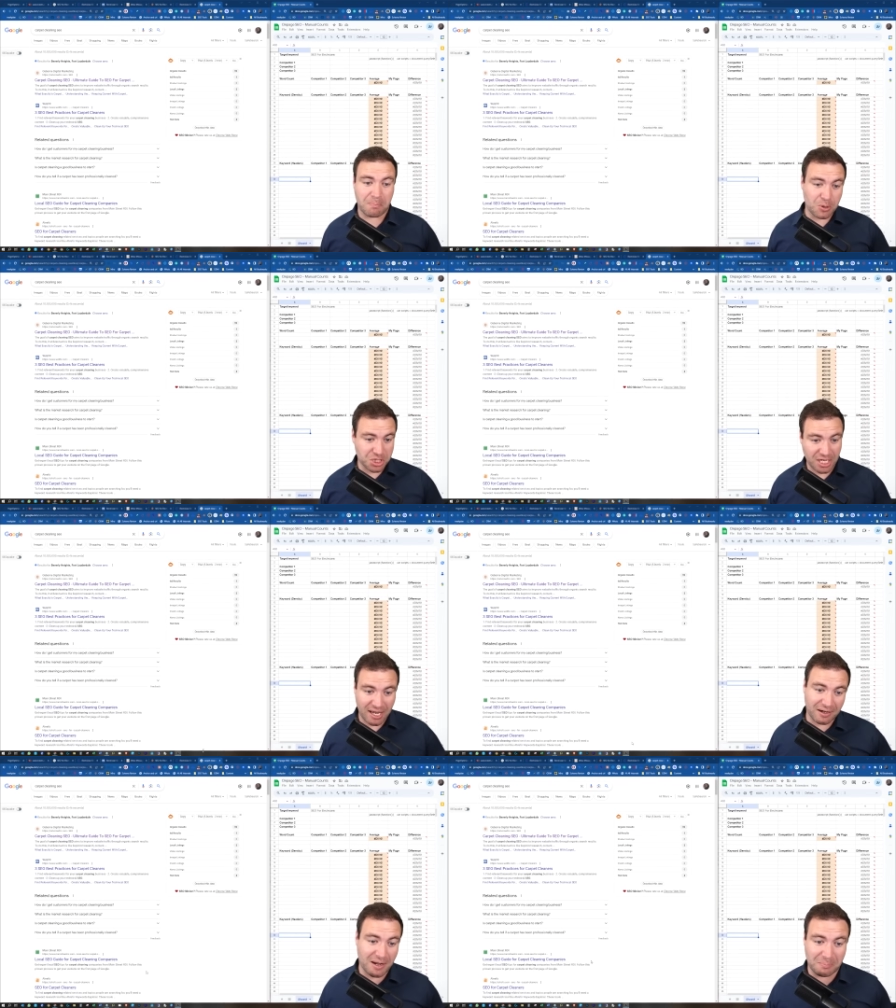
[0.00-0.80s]
pushing
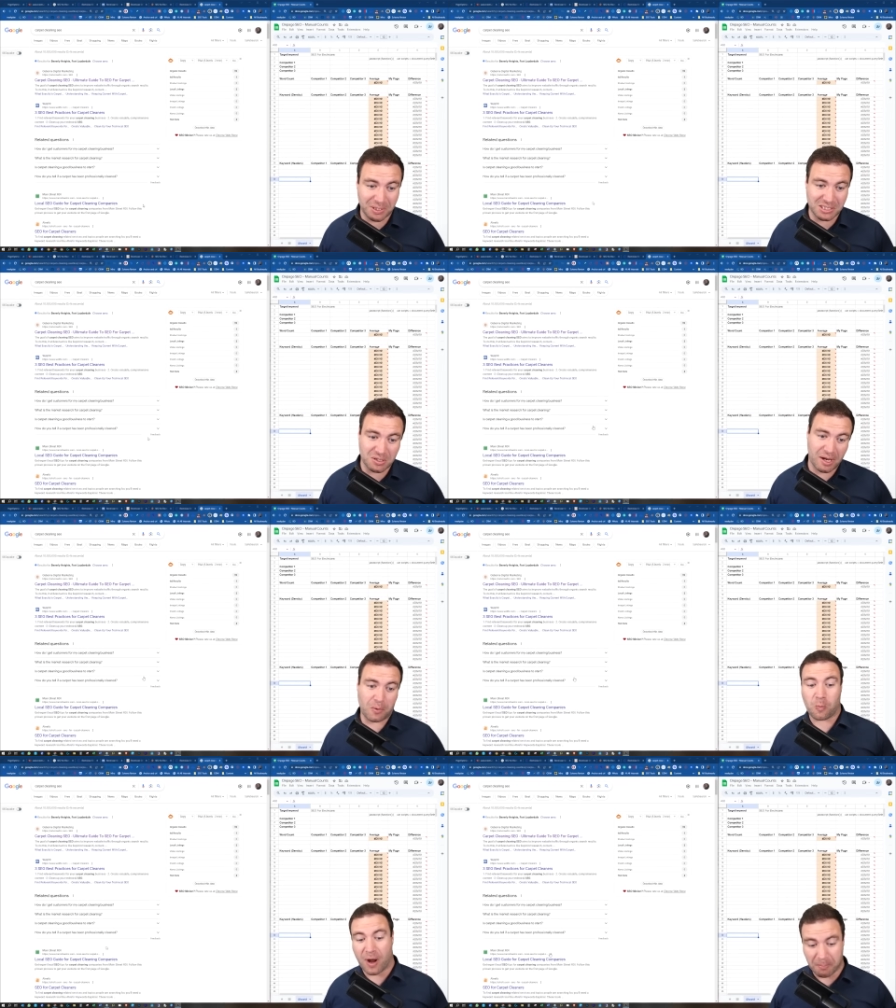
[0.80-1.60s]
out companies like
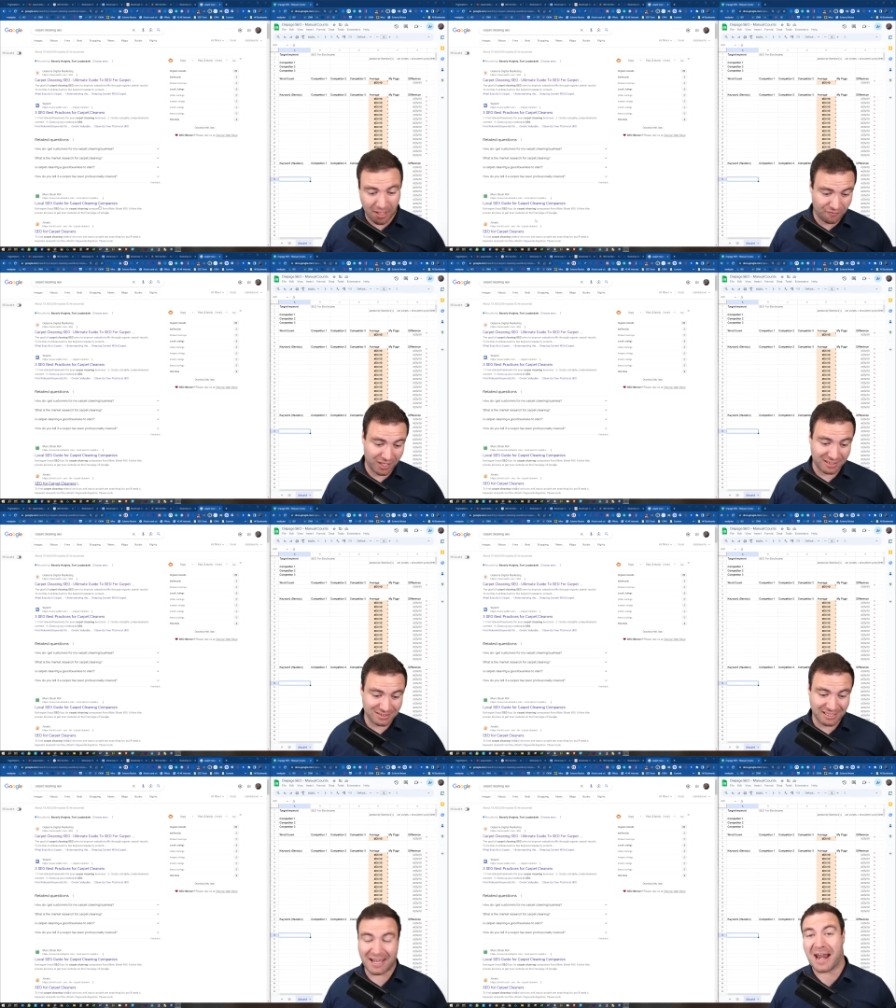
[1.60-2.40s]
WebFX
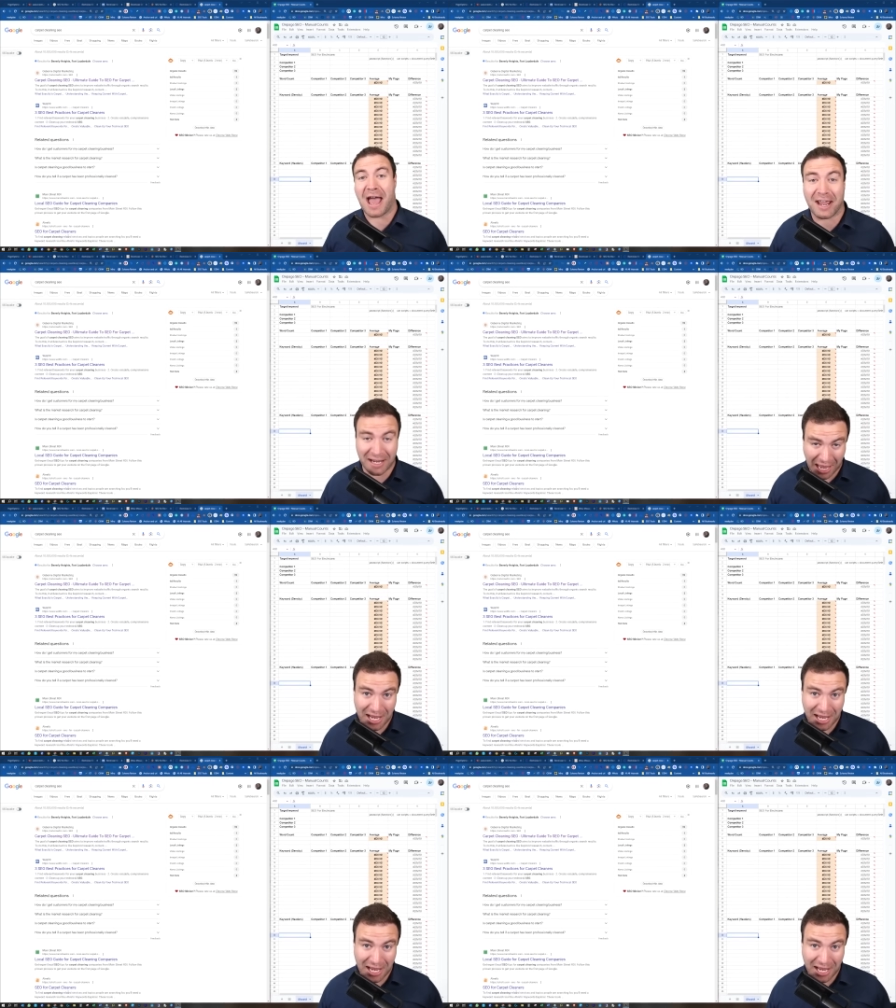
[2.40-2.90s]
and Hey